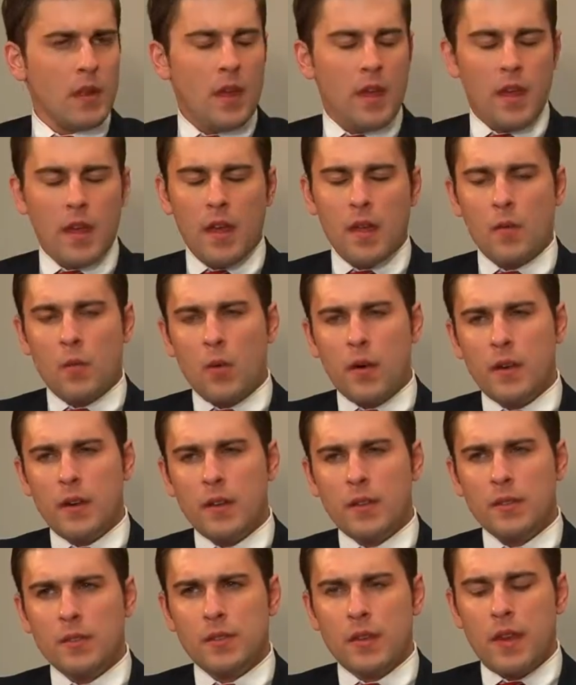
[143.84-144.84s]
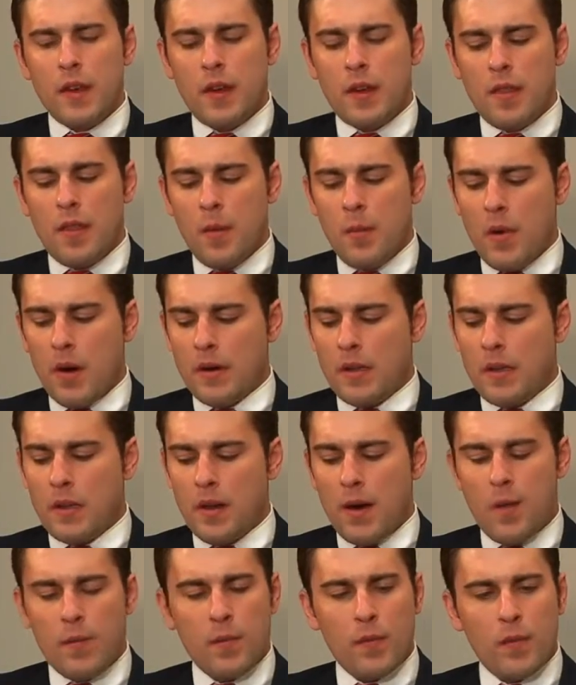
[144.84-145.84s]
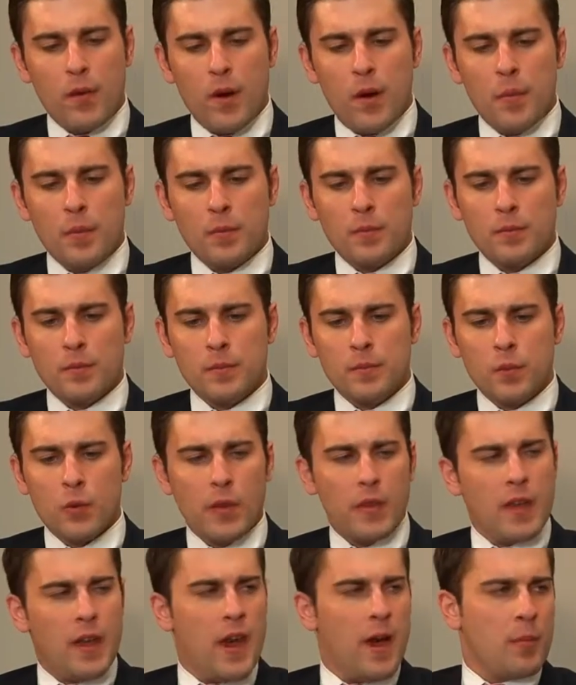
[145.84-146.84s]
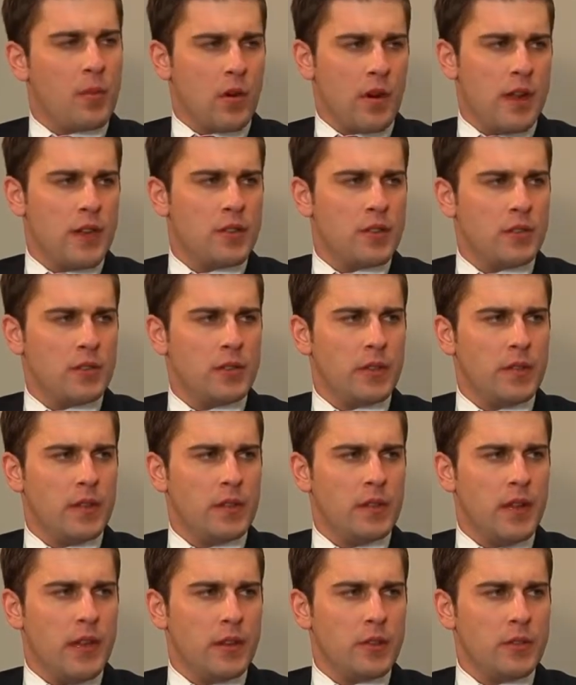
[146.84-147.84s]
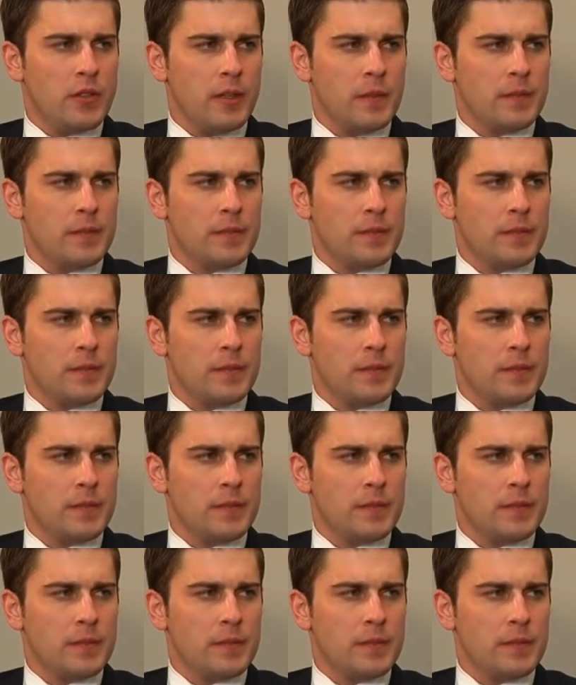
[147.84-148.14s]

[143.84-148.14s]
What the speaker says: And where does the money come from for the operations of the township?